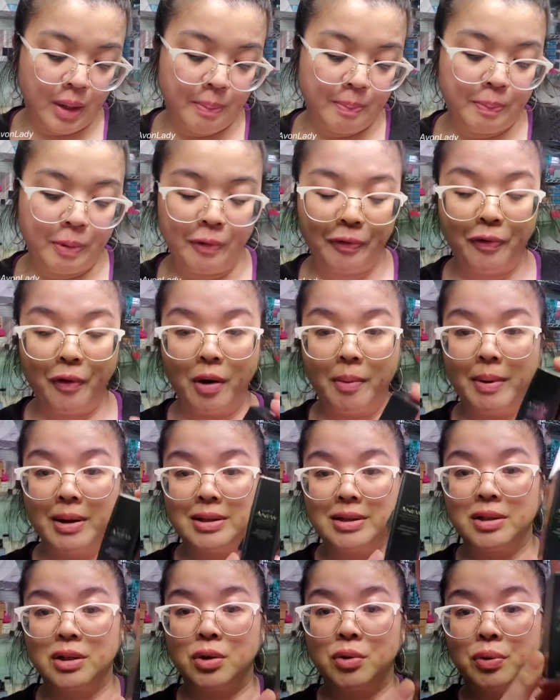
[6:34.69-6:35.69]

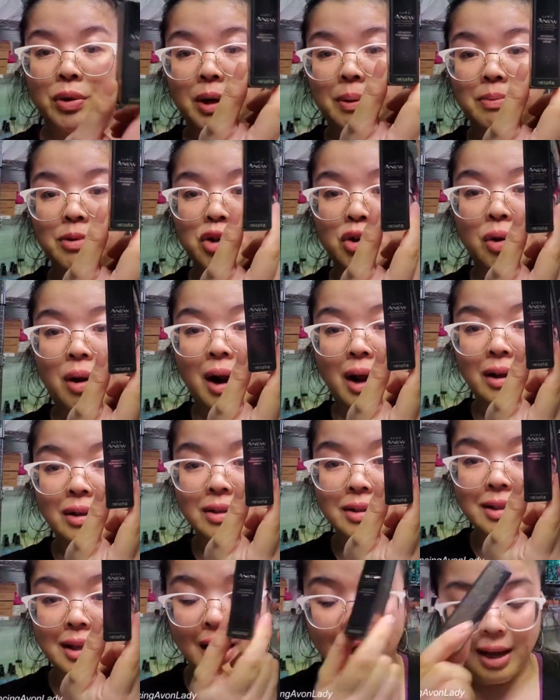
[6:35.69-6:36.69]
Performance Cream
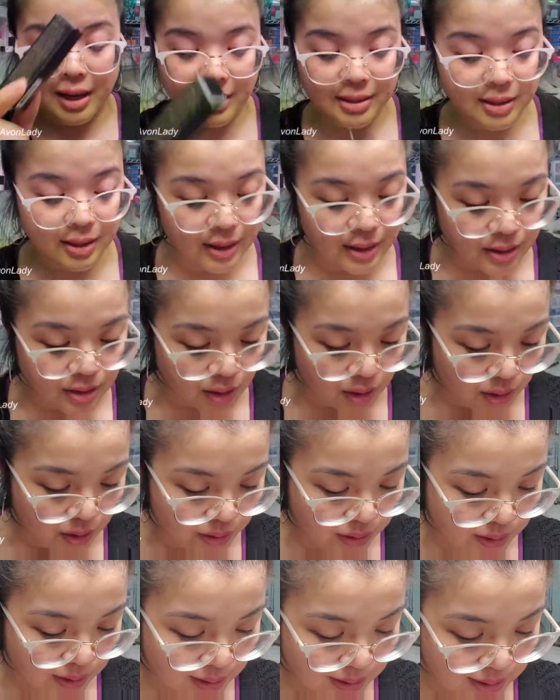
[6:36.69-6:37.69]
trial size. These are the